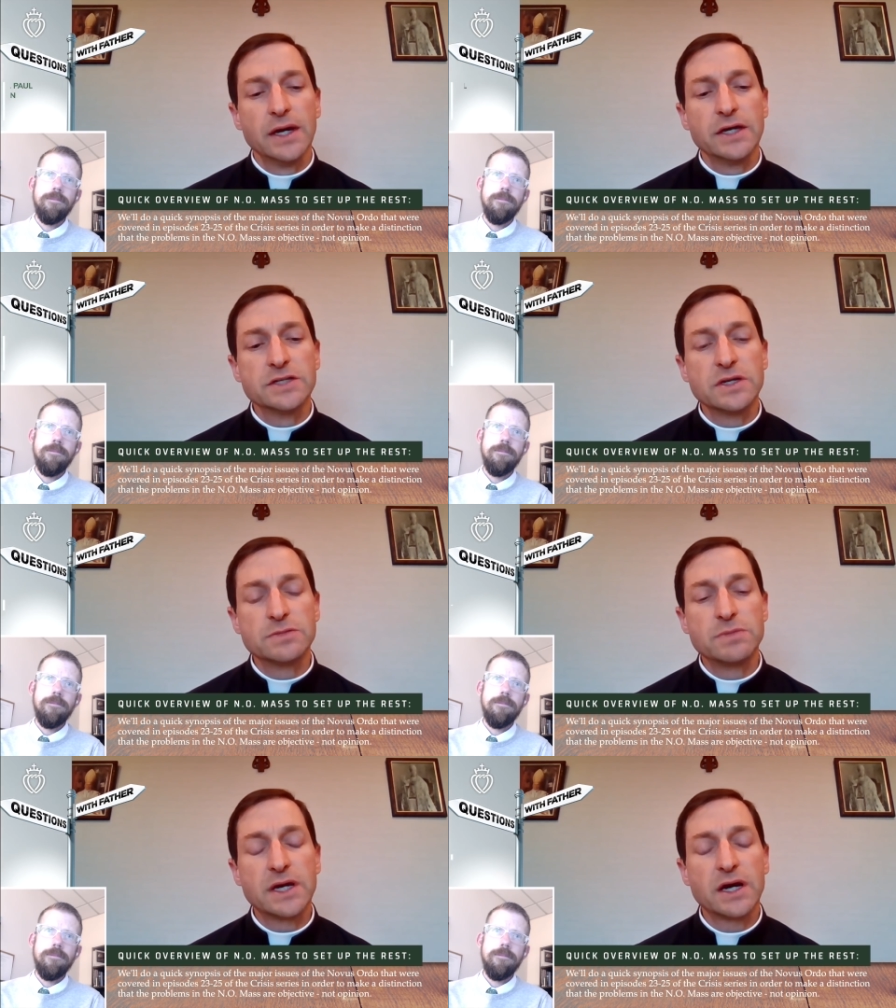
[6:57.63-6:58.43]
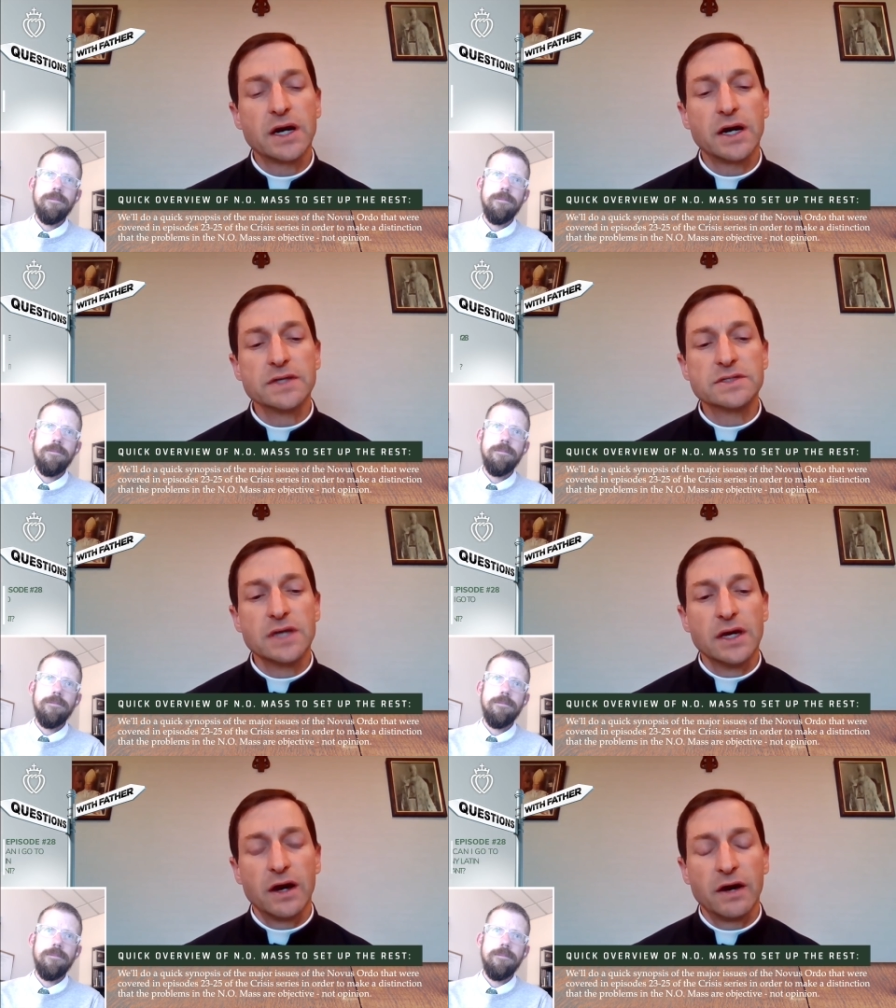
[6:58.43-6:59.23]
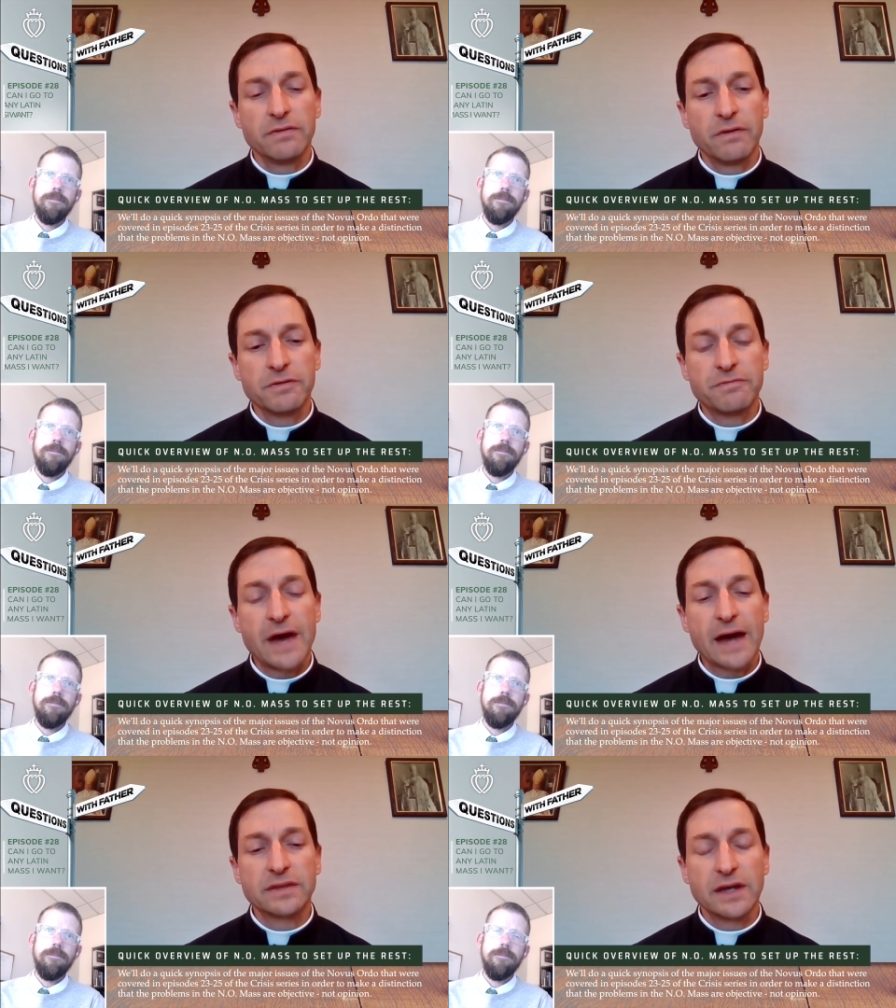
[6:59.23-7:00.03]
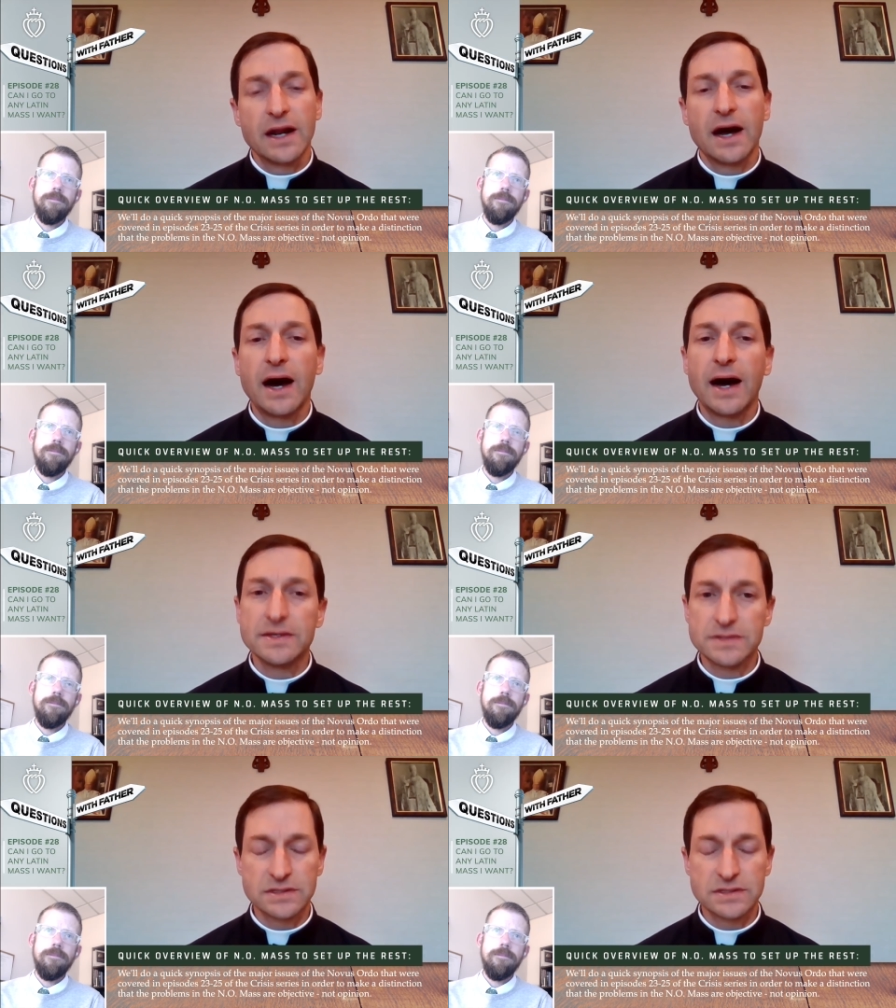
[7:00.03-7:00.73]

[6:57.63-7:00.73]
is because of the fact that it hides the